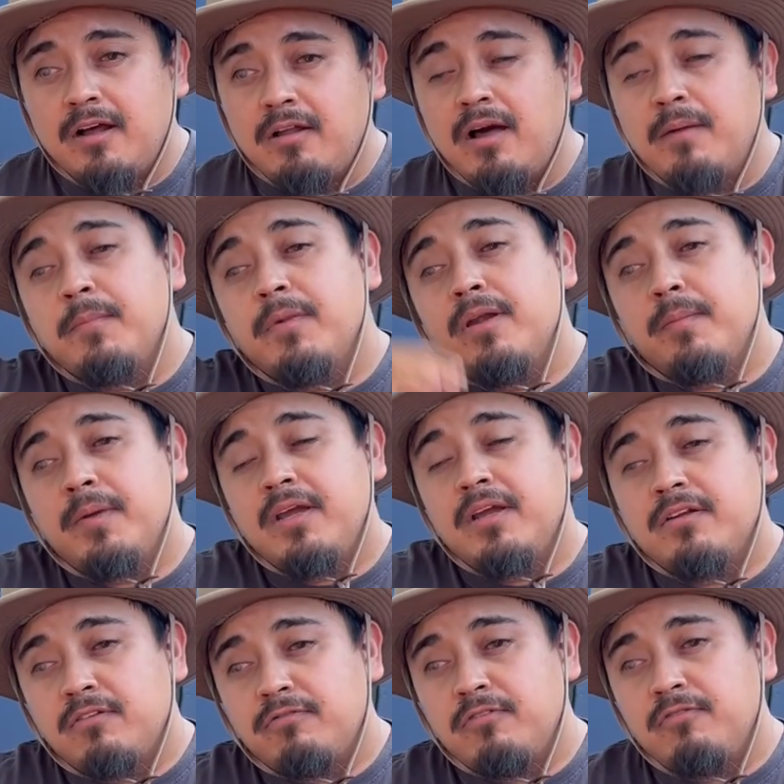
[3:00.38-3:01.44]
I'm going to make a
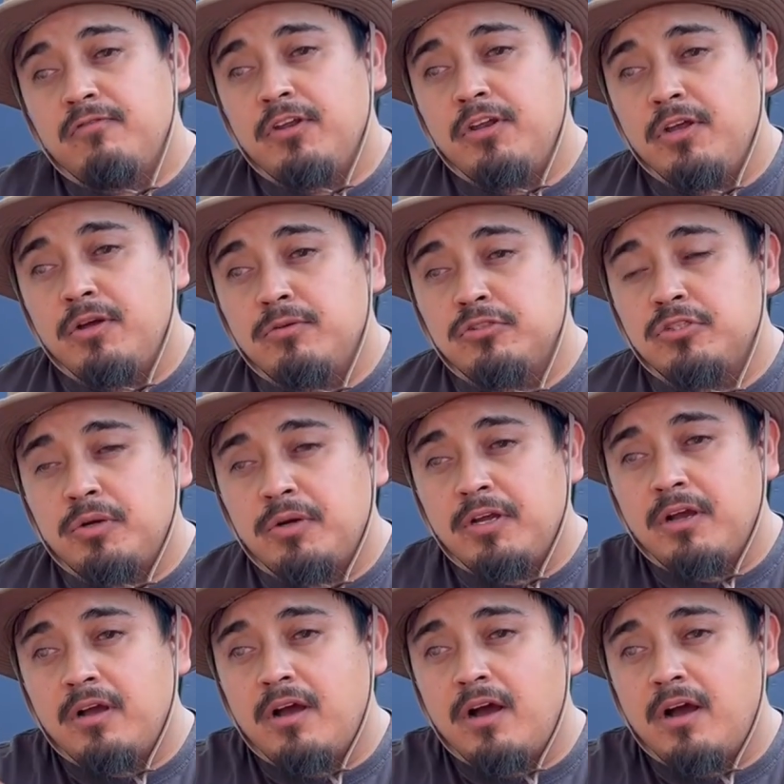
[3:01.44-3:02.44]
different video showing